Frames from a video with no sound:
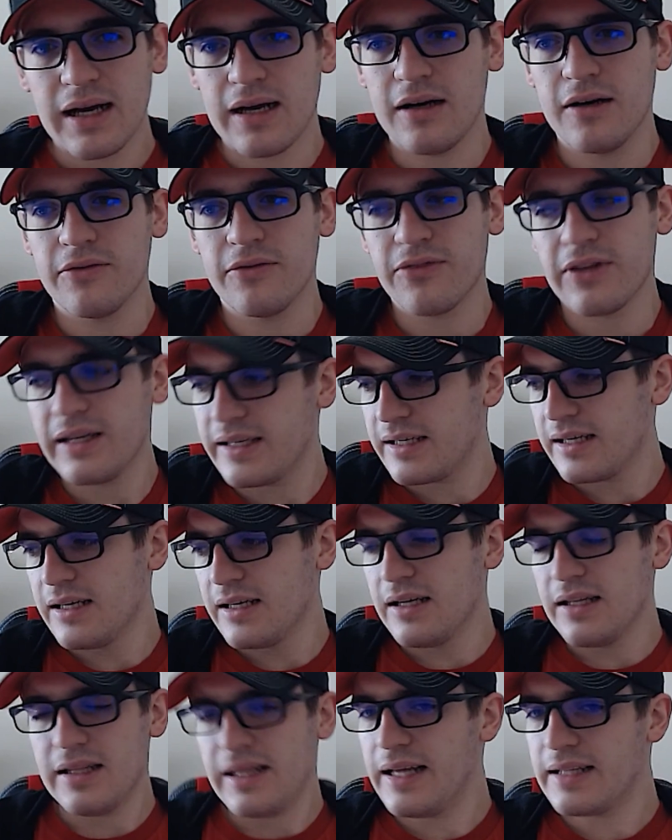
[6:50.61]
of like,
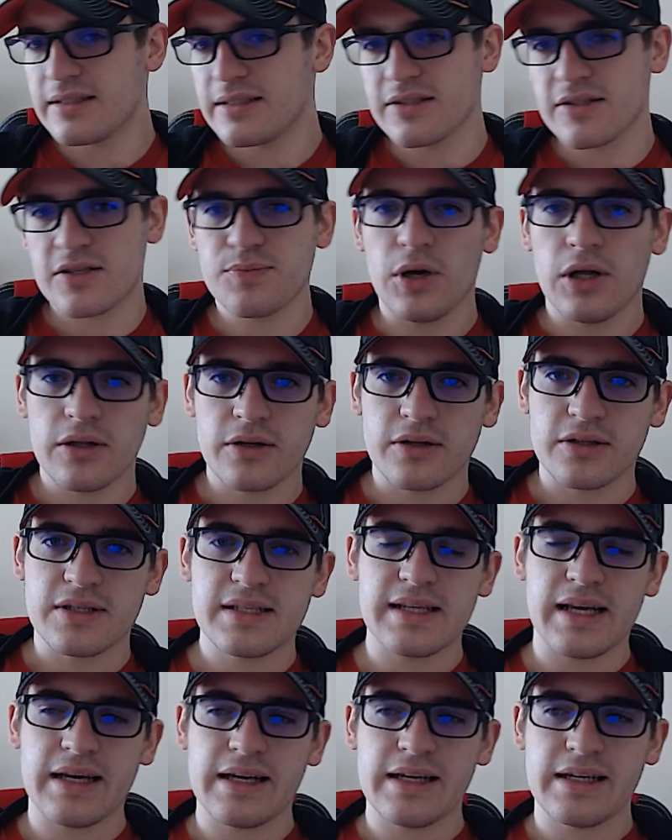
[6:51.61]
it's a smaller
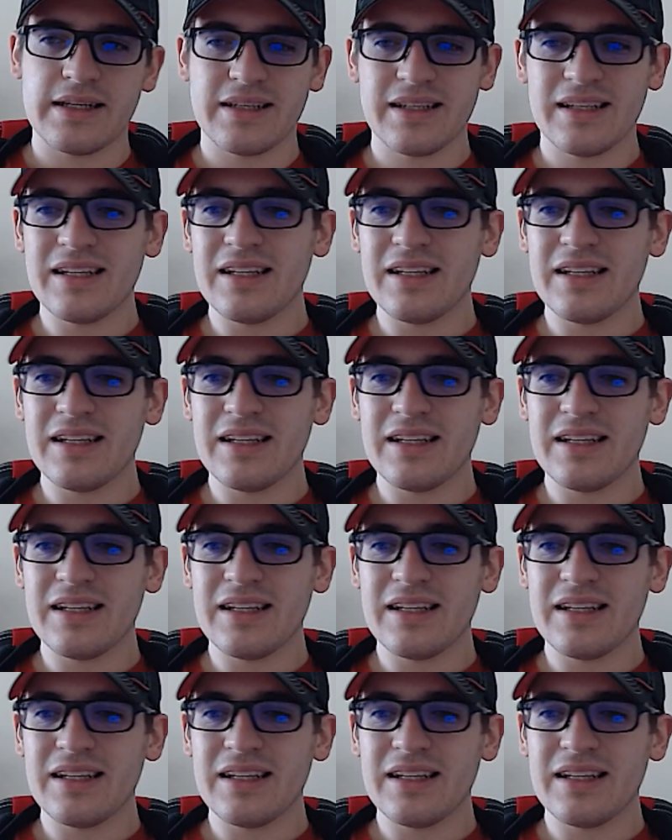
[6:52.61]
set.